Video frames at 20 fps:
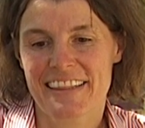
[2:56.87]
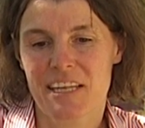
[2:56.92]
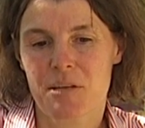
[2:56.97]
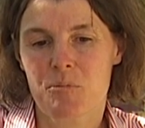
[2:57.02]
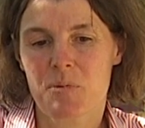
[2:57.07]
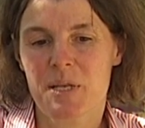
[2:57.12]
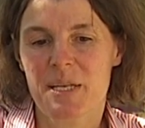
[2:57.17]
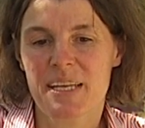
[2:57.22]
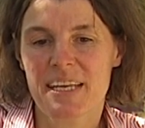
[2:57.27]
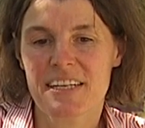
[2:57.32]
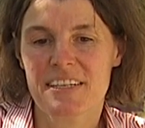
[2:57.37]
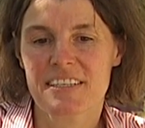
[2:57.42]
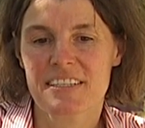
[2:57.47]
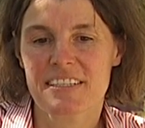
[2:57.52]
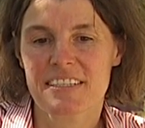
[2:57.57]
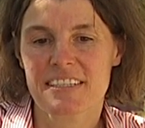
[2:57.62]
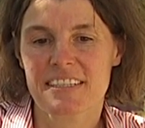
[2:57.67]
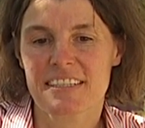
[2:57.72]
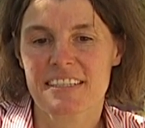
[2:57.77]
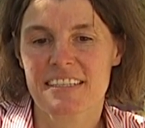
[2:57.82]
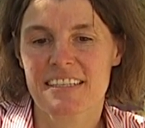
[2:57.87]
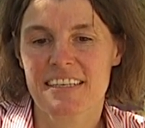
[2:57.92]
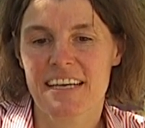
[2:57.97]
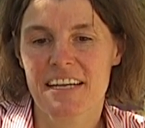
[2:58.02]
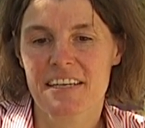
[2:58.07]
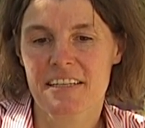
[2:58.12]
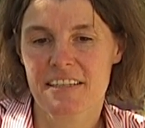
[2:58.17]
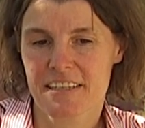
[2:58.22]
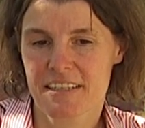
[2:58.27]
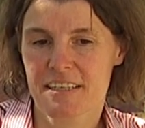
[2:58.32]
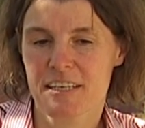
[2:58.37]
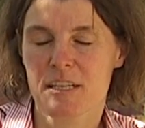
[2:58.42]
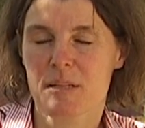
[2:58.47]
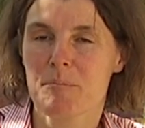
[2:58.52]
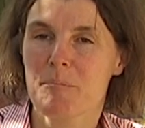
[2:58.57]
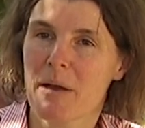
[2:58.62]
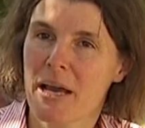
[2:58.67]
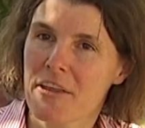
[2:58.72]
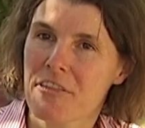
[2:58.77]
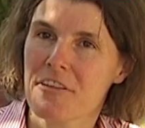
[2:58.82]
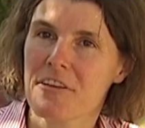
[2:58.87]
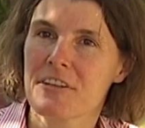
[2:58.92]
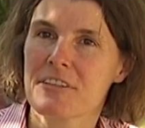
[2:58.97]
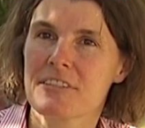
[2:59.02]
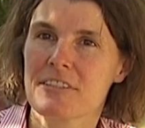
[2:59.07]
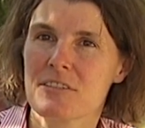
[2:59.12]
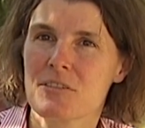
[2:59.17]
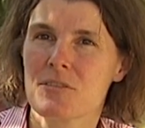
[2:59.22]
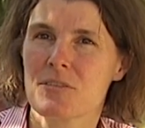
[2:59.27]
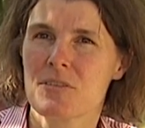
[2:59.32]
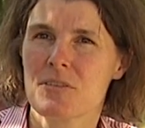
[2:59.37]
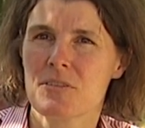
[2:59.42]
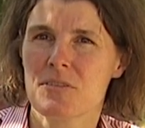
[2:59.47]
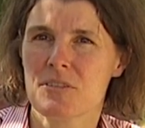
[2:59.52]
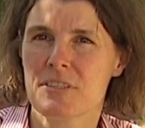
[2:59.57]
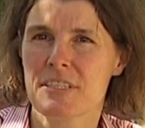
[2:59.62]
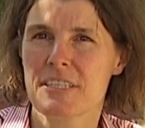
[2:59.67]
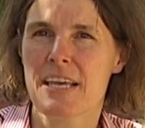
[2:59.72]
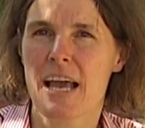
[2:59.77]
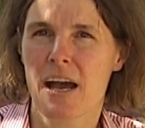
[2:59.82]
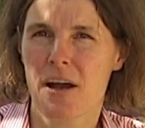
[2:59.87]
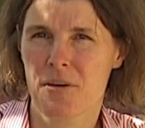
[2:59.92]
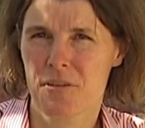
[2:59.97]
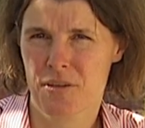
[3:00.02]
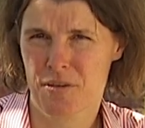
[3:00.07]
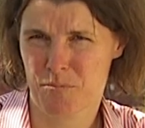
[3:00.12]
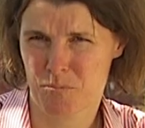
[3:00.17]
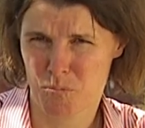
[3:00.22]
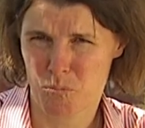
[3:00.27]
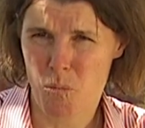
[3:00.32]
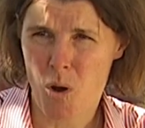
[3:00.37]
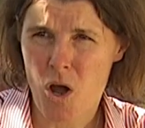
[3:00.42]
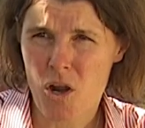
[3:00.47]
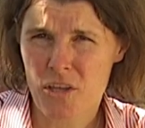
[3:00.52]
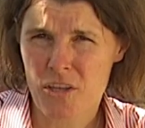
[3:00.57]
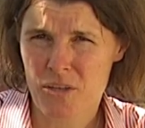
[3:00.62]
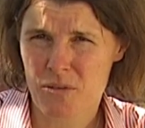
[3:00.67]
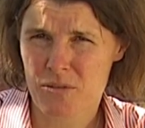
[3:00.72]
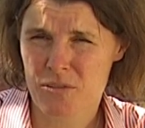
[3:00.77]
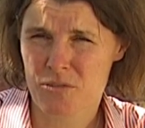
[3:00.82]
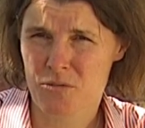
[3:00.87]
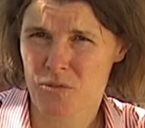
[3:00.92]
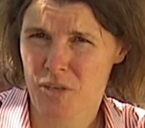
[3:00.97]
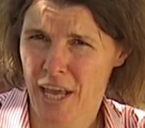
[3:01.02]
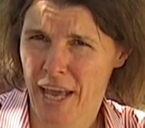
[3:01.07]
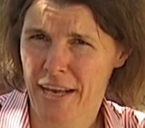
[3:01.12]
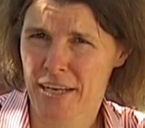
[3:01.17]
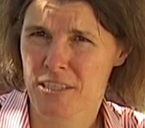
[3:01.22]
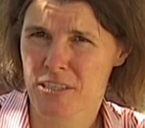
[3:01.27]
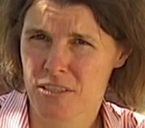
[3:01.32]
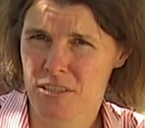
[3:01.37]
we need analytical methods to see how the molecules react